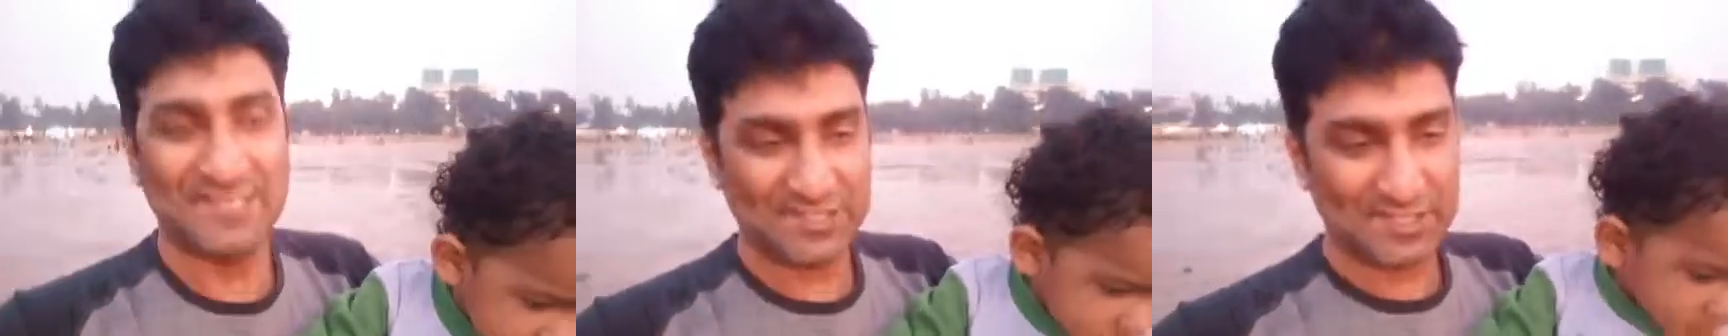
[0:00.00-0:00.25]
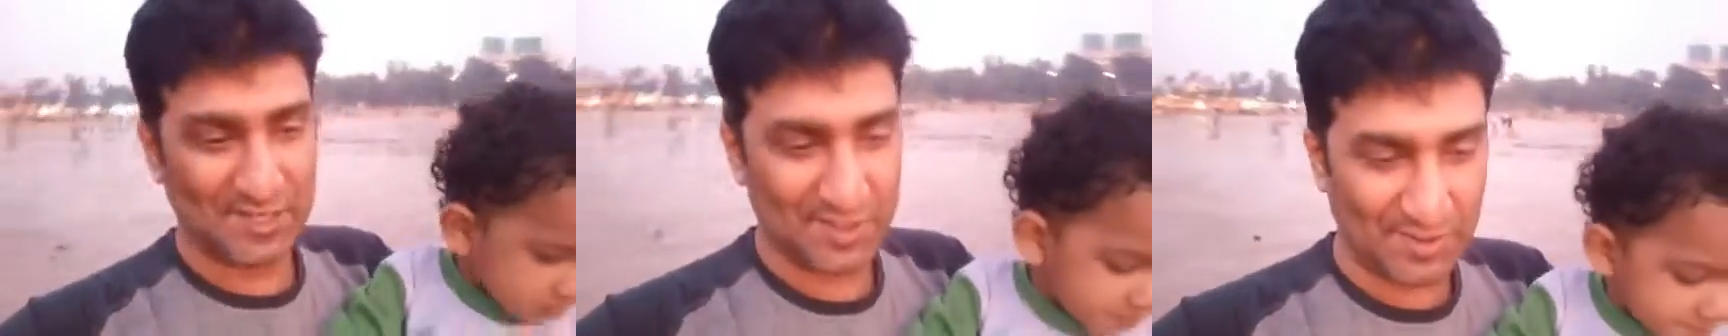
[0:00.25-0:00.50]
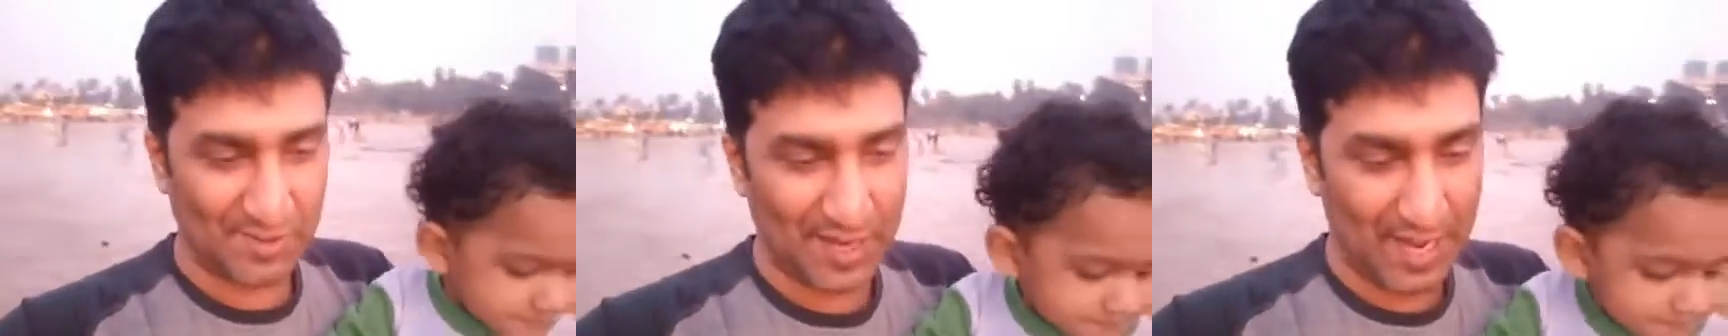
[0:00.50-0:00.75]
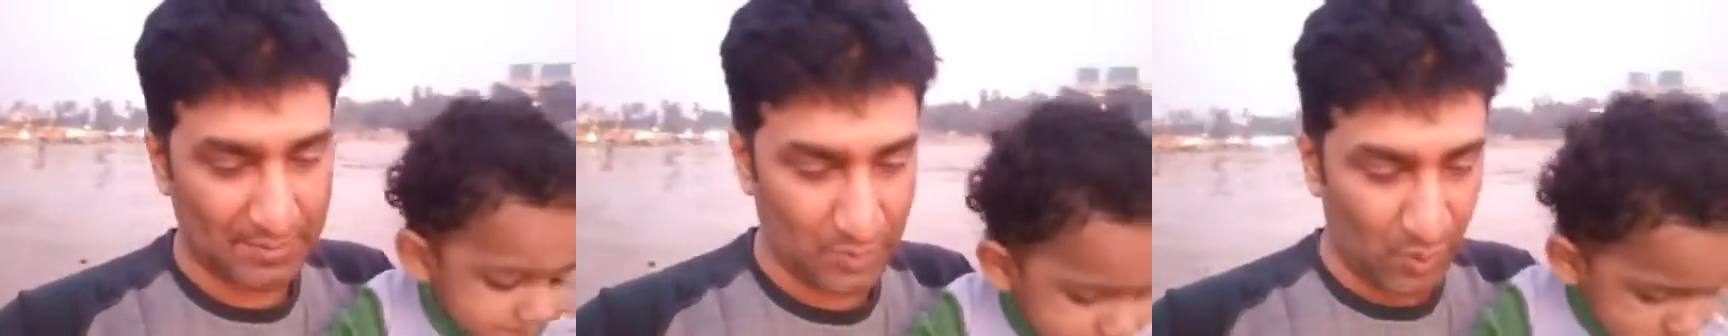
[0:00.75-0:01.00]
so
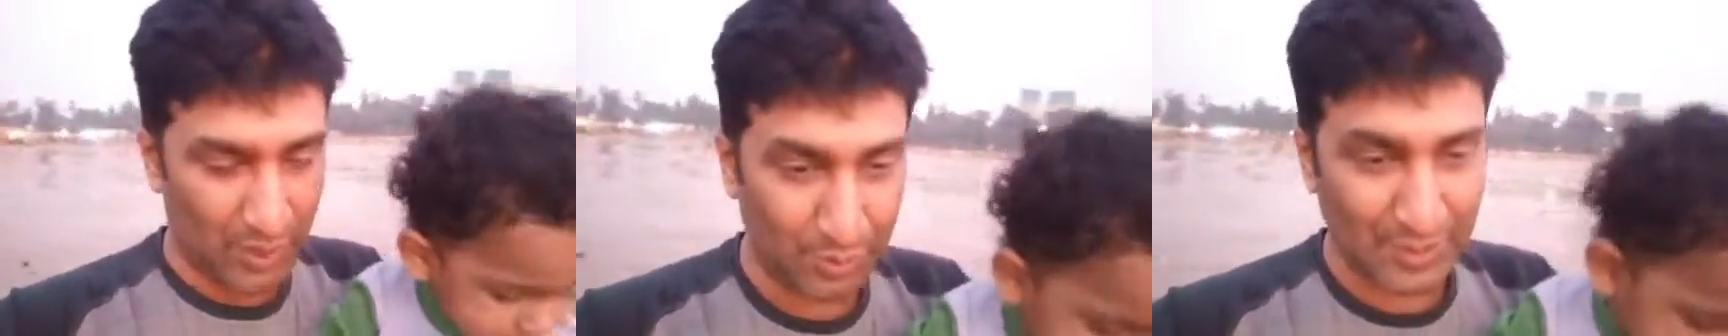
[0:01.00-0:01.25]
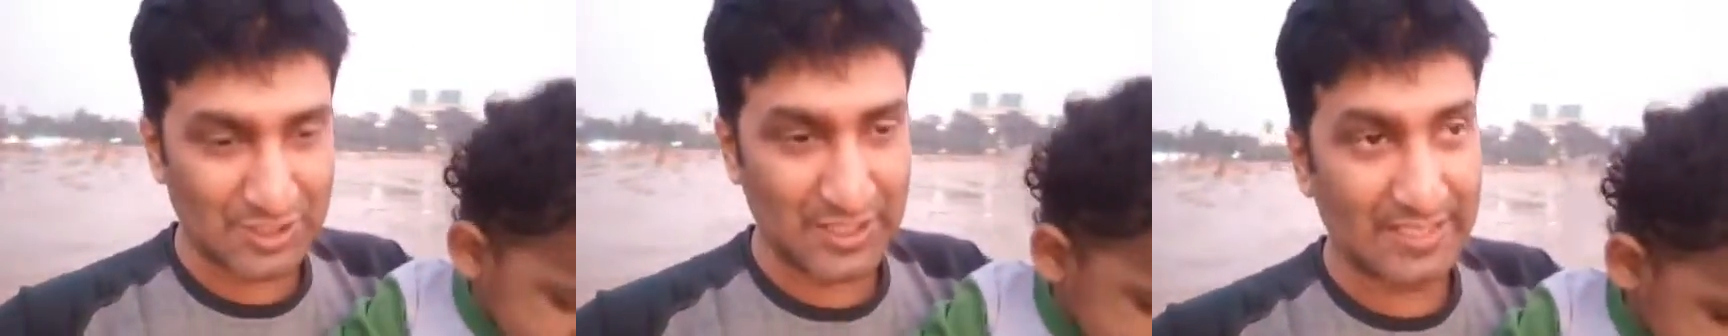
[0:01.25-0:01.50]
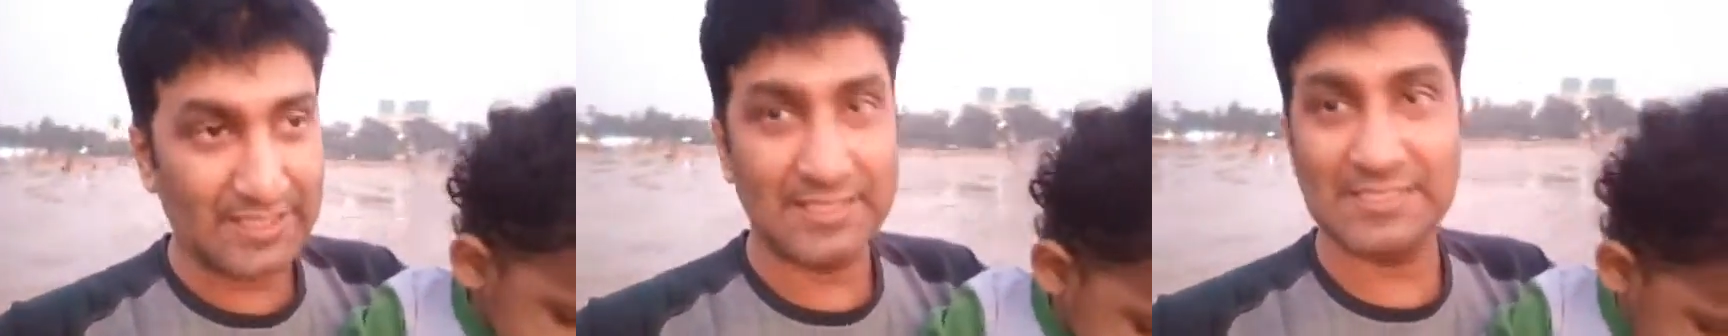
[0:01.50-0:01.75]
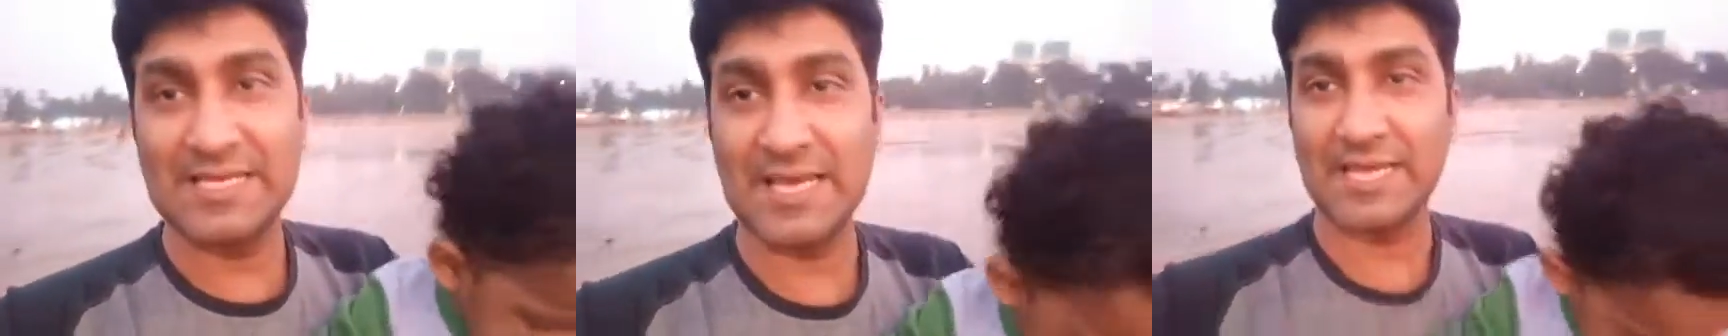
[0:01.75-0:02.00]
I'm the one who actually
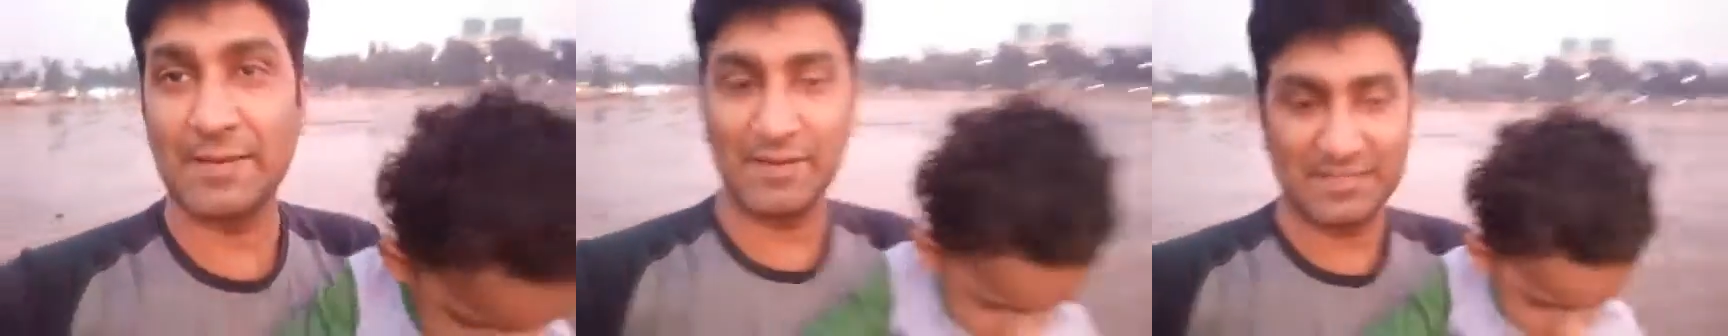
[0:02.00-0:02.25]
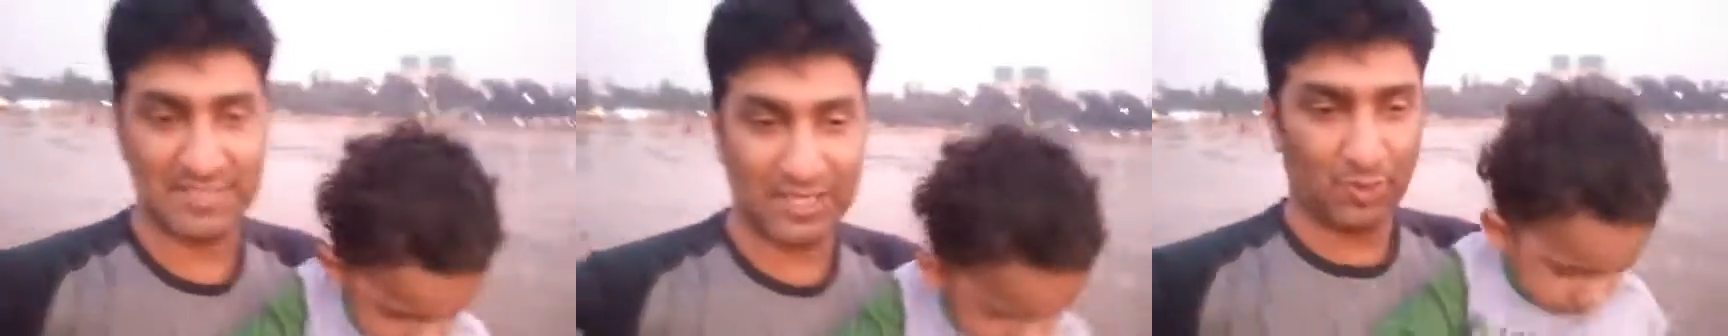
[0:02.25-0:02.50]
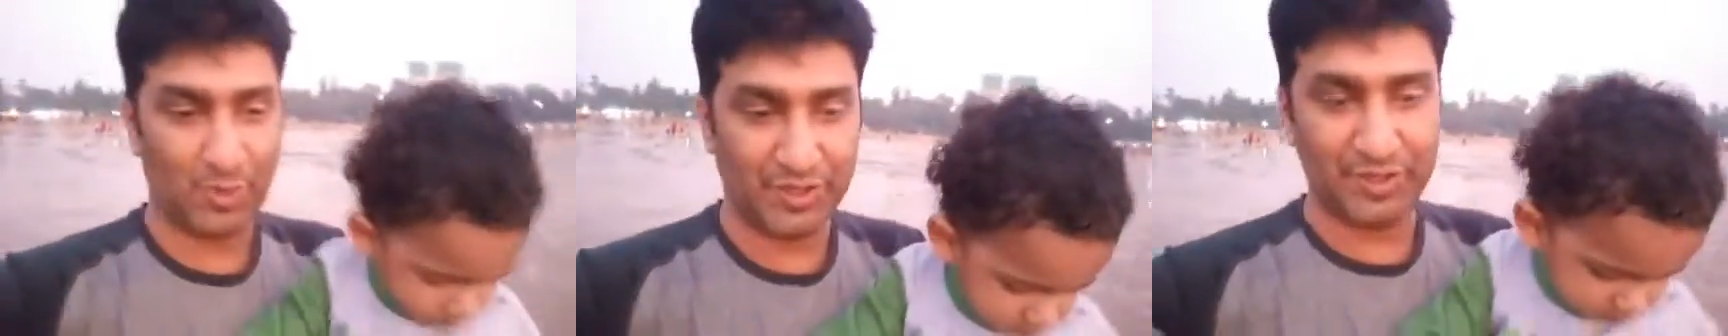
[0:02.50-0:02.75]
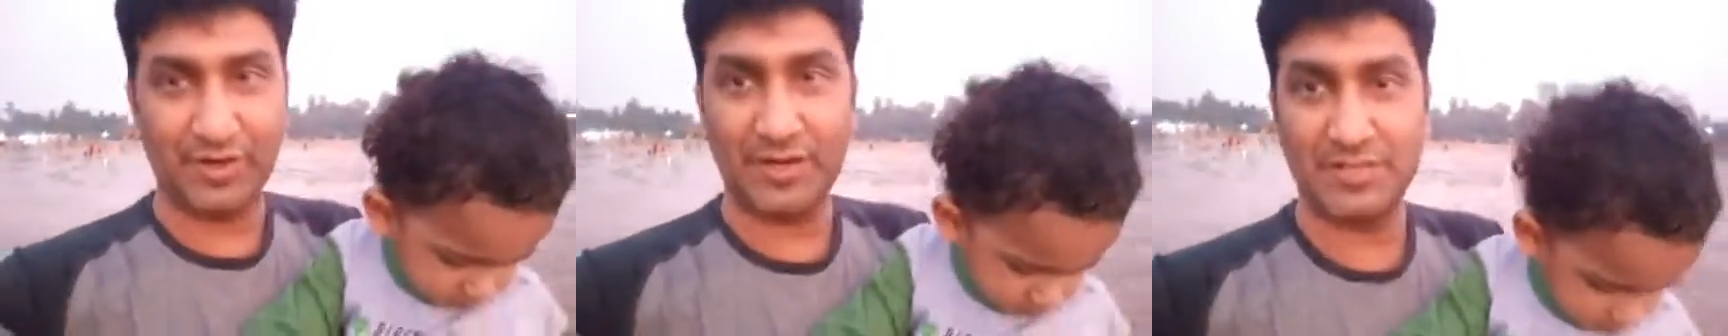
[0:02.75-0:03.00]
taking my son over
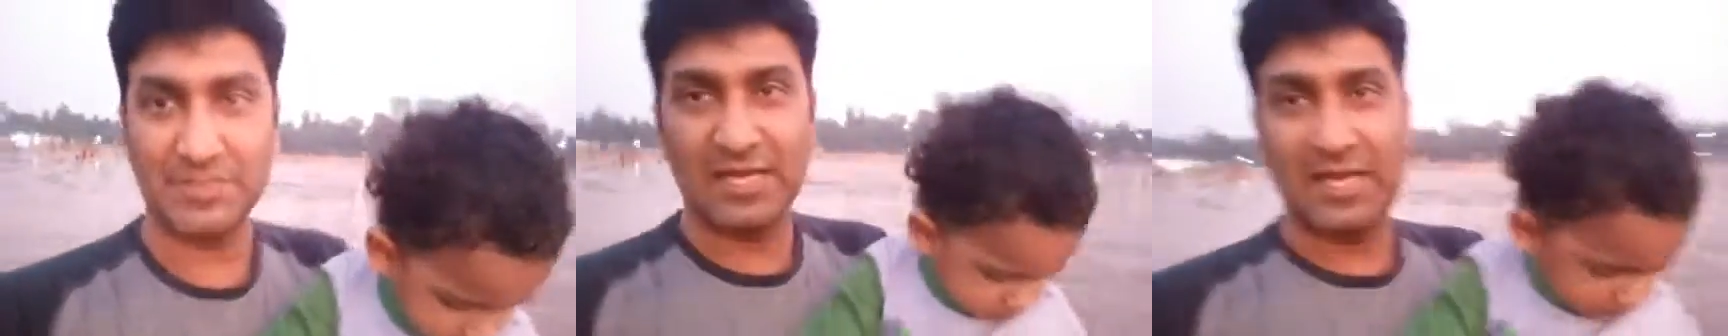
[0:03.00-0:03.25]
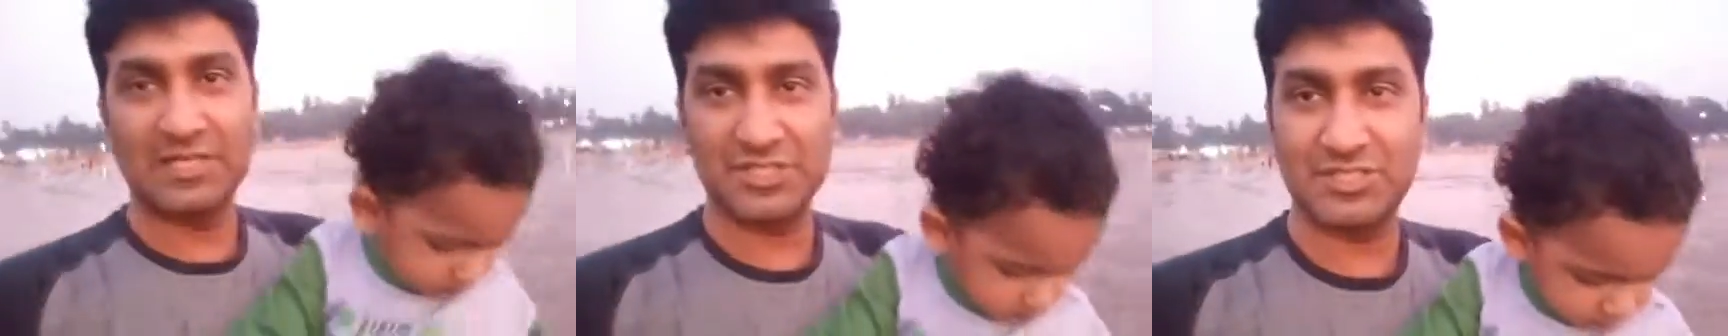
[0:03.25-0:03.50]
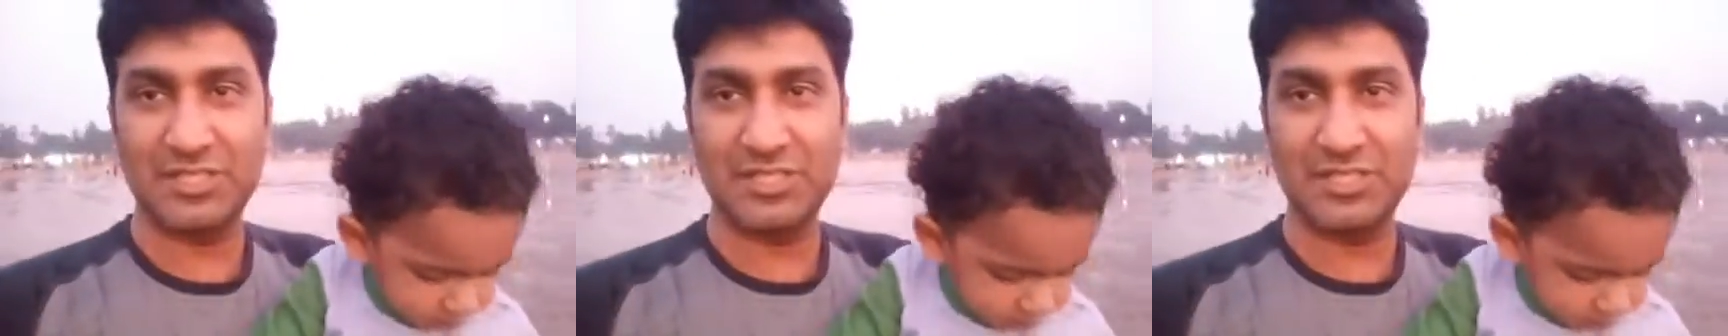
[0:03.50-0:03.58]
here and, and